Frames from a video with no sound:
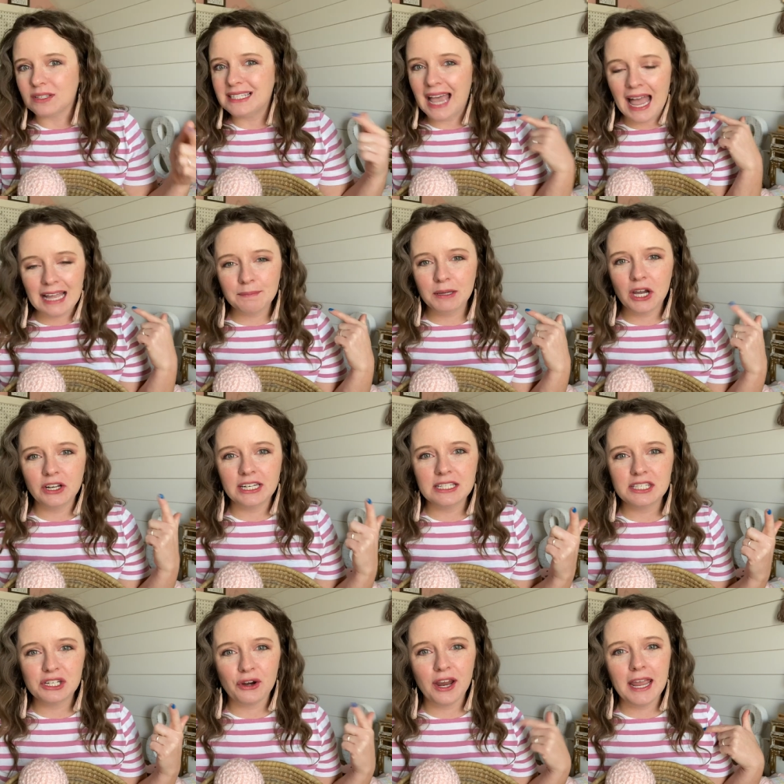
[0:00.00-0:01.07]
Tag me on
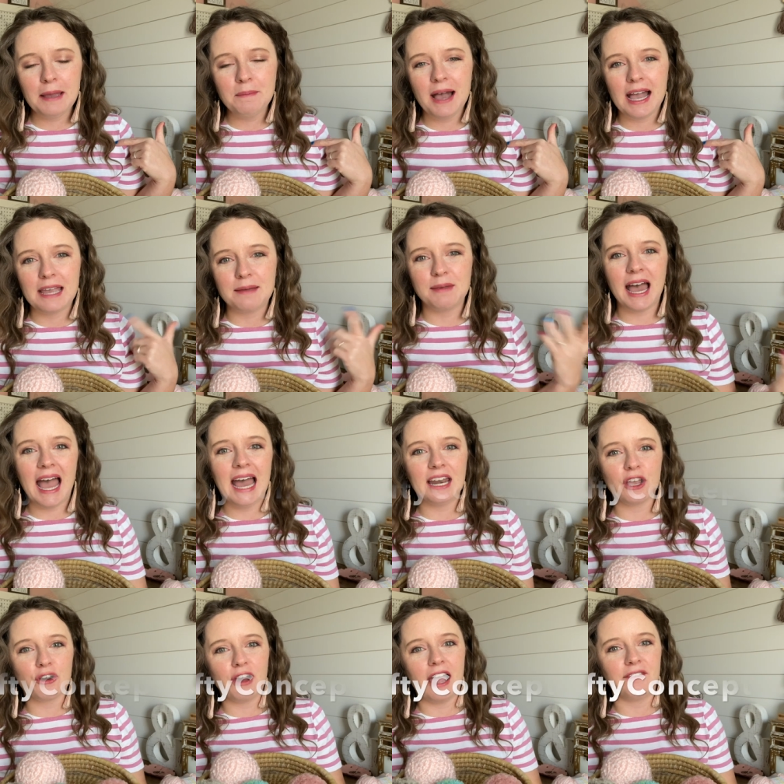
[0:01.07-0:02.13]
Instagram. I'm at A
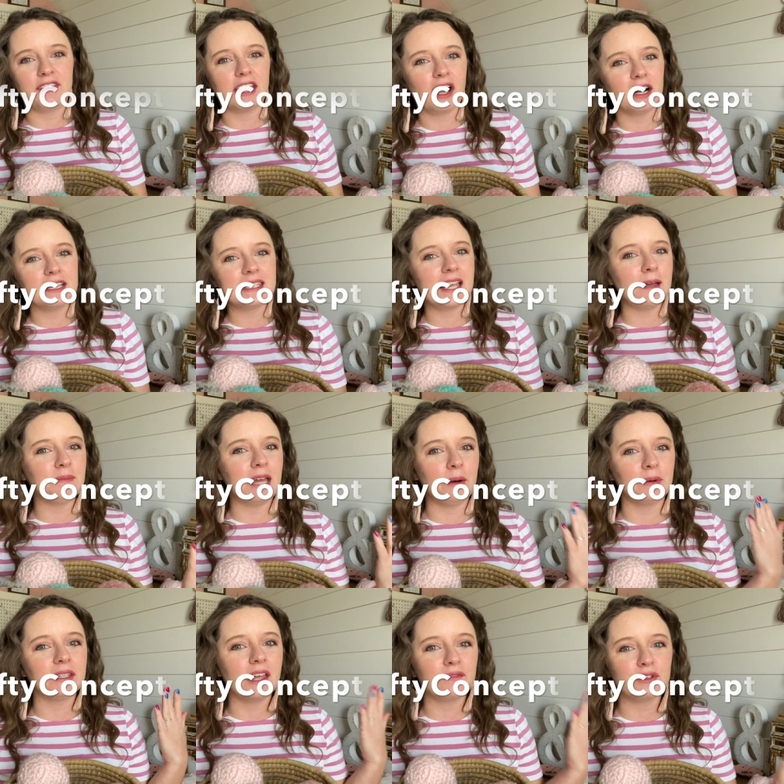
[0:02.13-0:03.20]
Crafty Concept. I
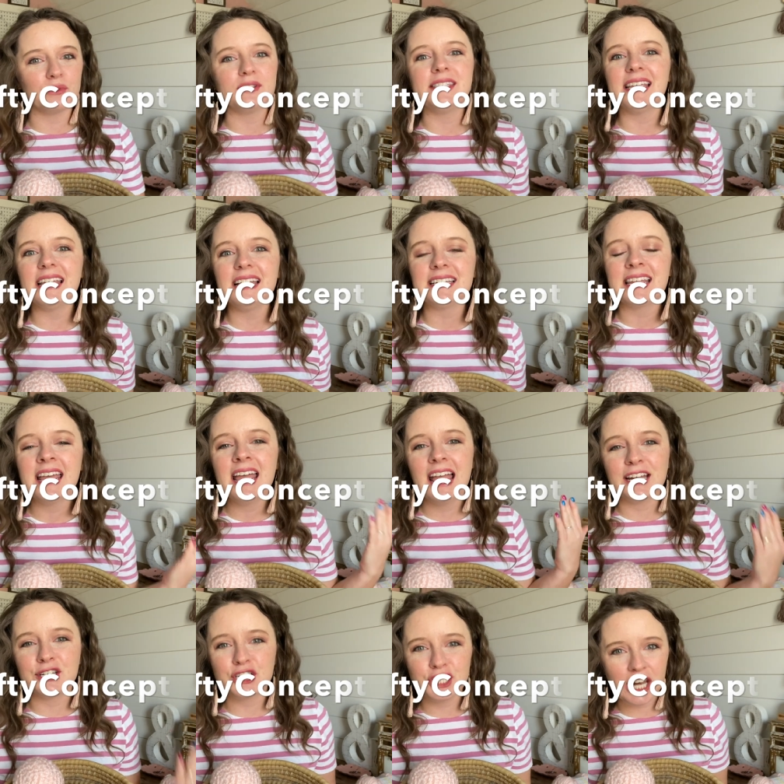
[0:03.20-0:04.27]
would love to see it
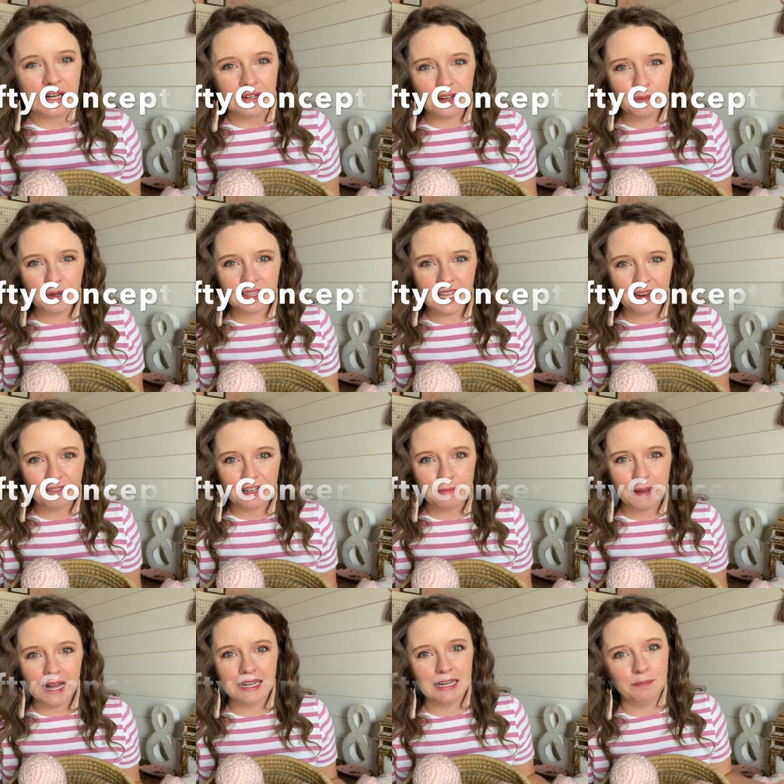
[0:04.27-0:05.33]
and share it with
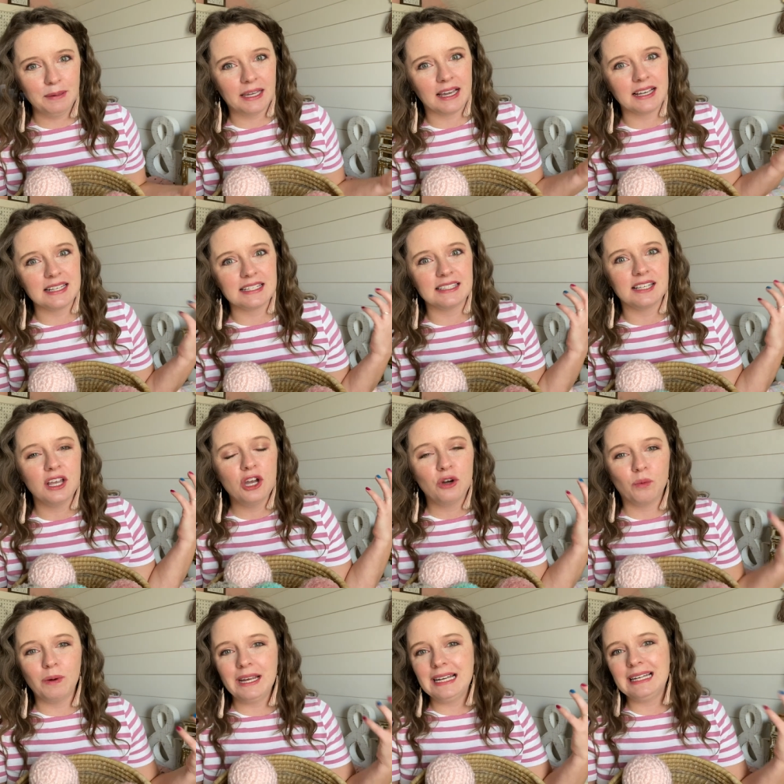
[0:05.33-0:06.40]
everybody because
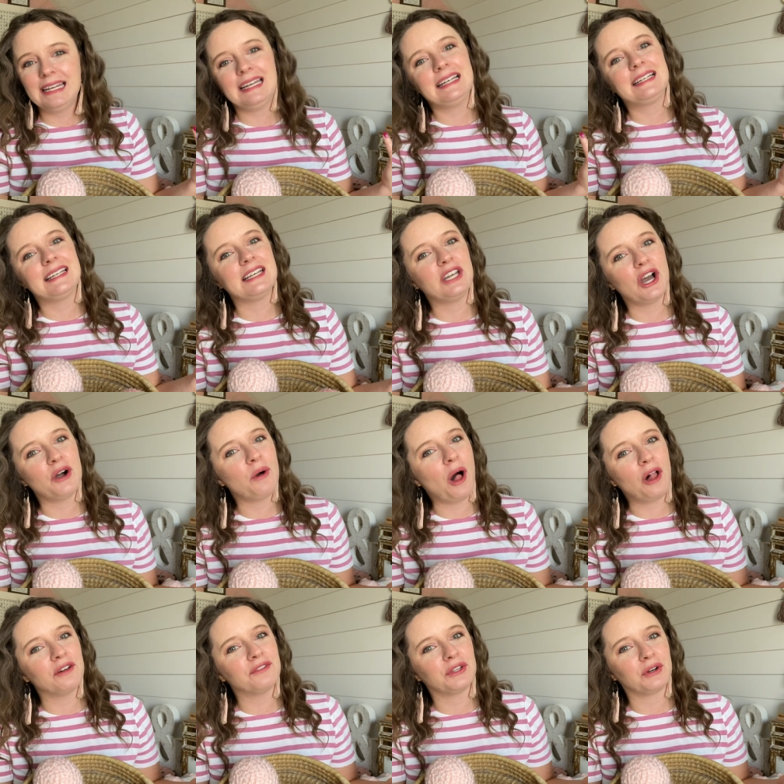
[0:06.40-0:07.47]
we need to know
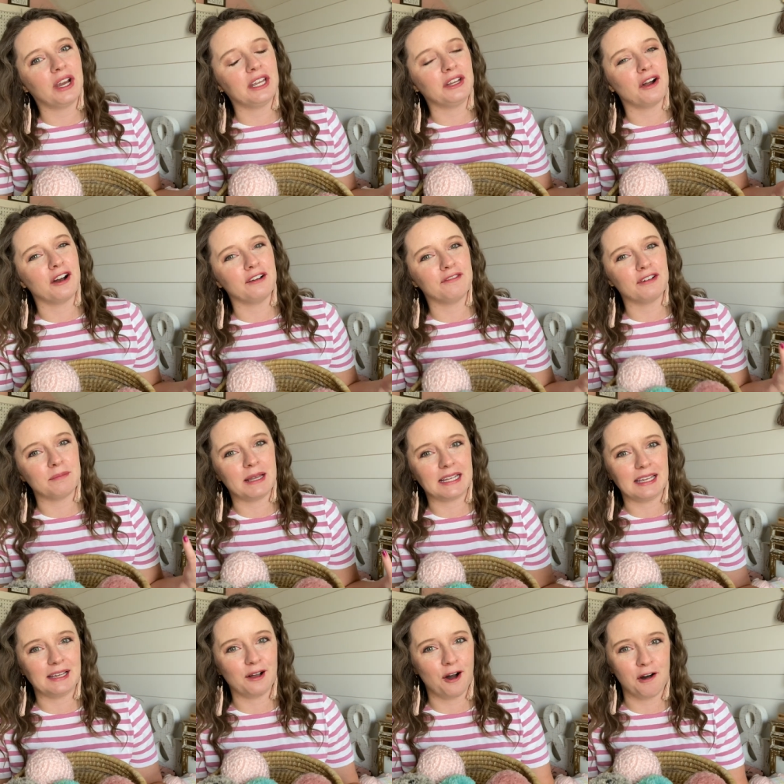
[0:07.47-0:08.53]
all of the great yarn for
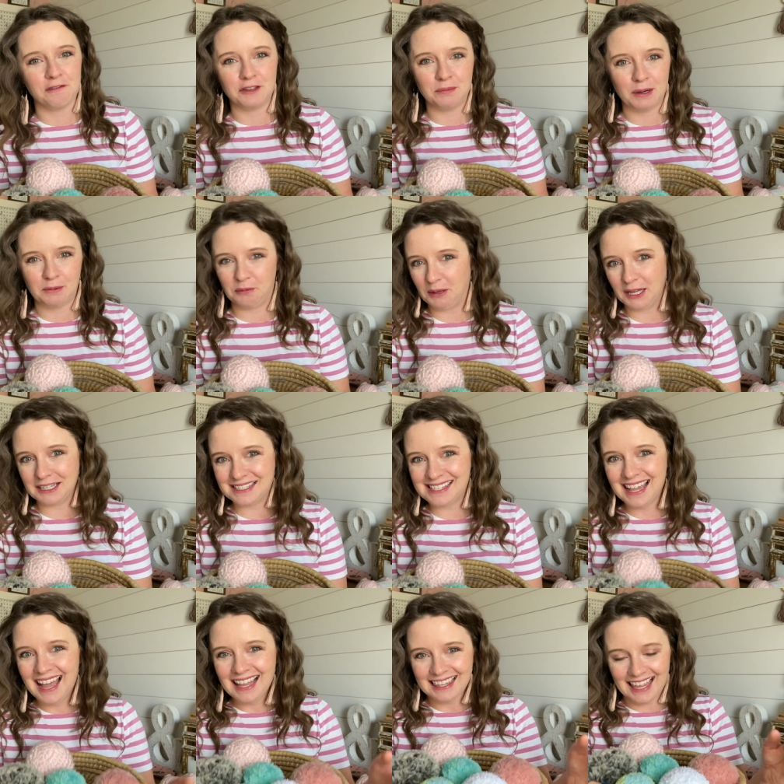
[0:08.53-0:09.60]
making all of the bubble bugs.
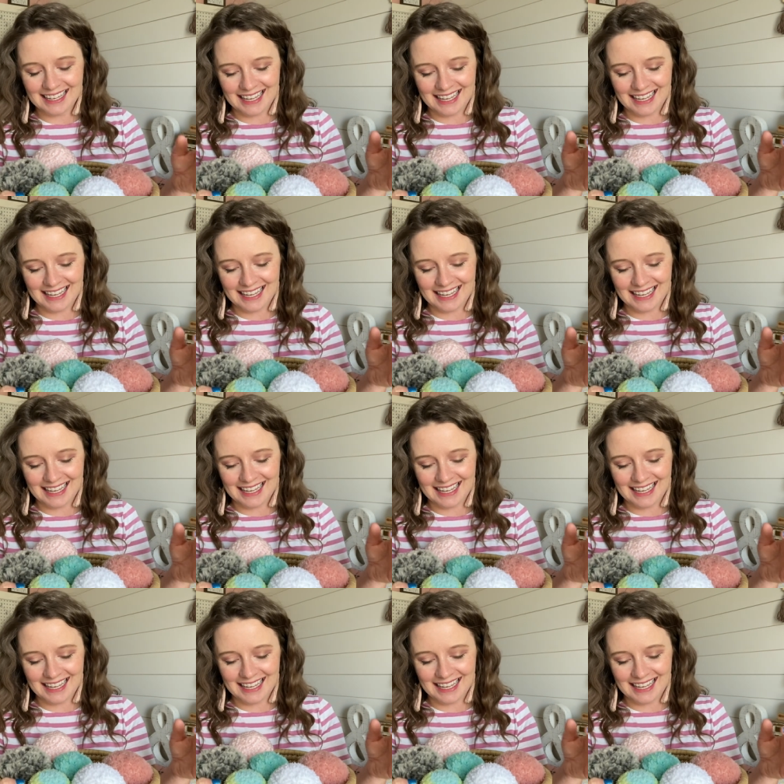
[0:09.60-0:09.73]
Like